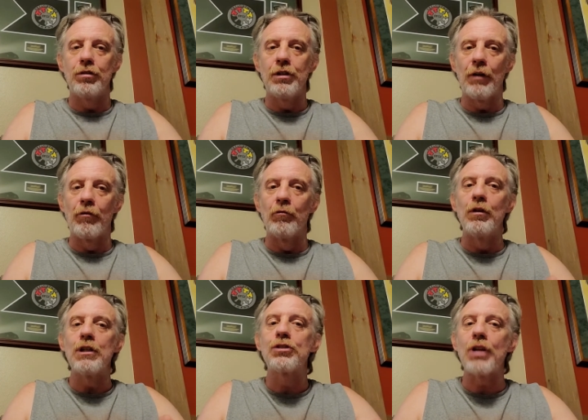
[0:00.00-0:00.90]
different
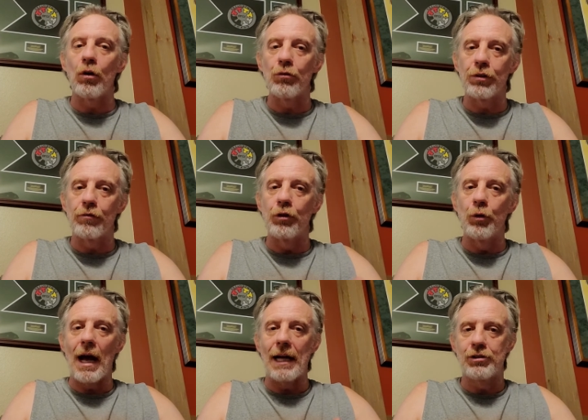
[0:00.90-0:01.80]
results if you had